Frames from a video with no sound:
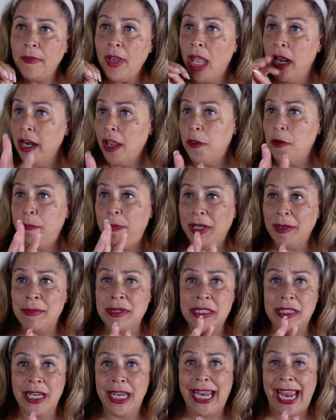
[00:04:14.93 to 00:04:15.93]
another big
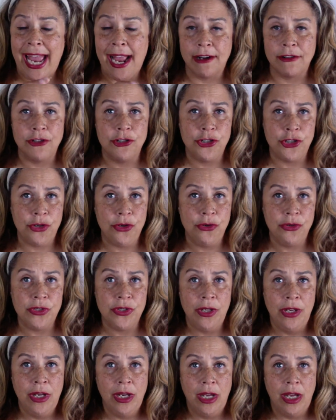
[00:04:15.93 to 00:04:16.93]
mistake actors
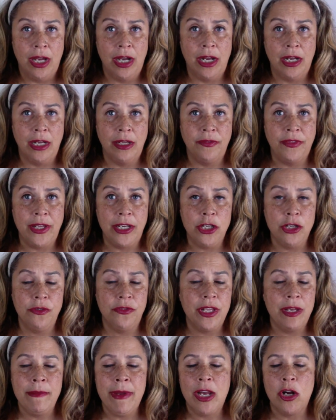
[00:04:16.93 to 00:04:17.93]
use that
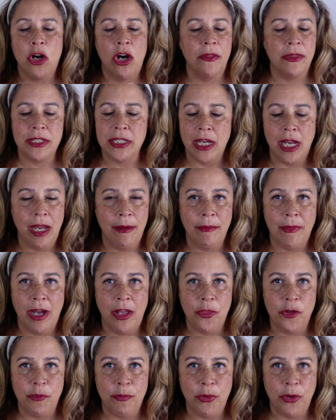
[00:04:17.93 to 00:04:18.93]
they make all the time
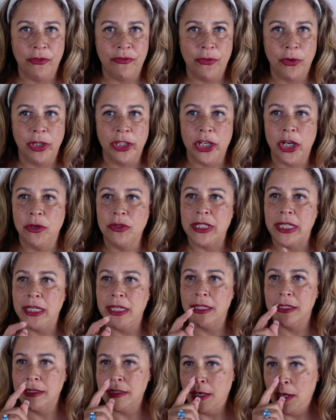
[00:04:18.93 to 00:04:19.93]
on their portfolios
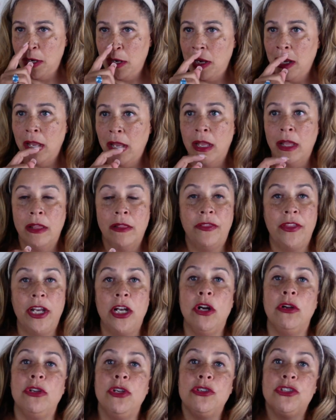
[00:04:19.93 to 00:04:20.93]
is they
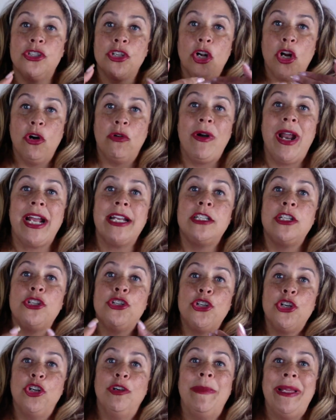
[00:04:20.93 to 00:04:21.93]
don't use the correct
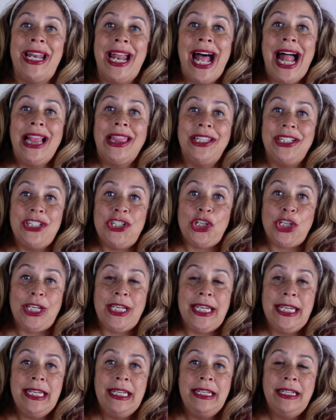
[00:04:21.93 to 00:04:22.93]

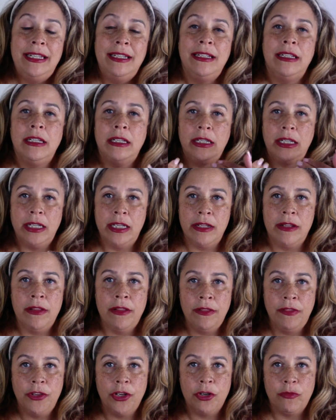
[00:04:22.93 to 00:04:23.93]
terminology
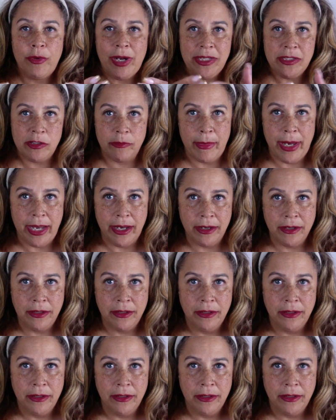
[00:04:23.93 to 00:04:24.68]
in their resume.